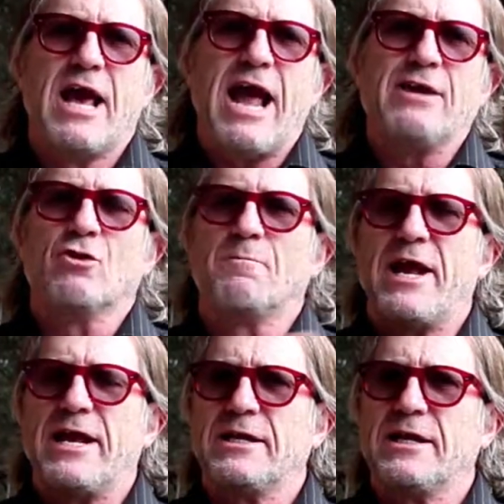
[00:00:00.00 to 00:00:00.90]
and your
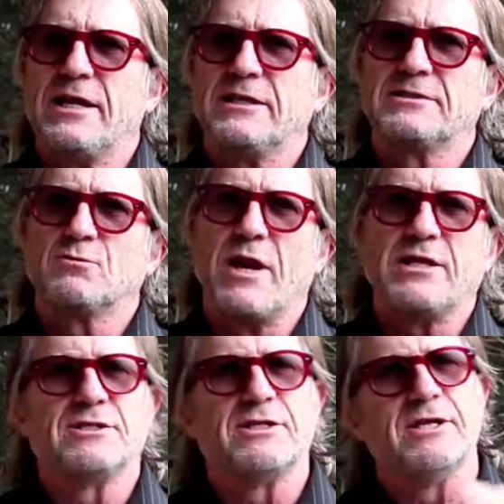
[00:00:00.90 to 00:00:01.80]
pet is
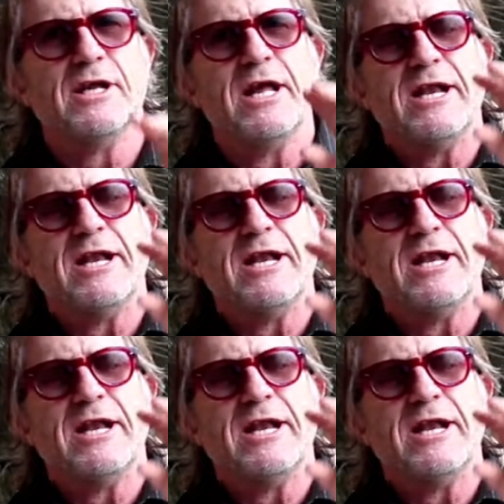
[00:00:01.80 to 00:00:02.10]
registered.